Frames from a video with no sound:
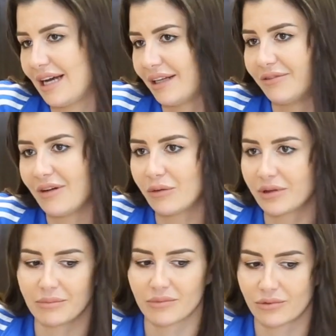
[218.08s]
I
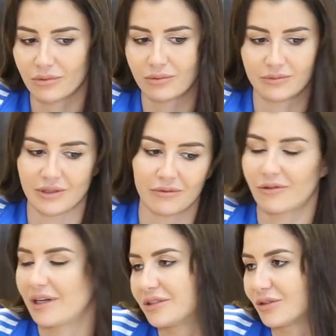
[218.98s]
found them through some
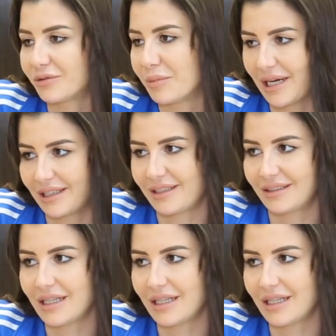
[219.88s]
friends of mine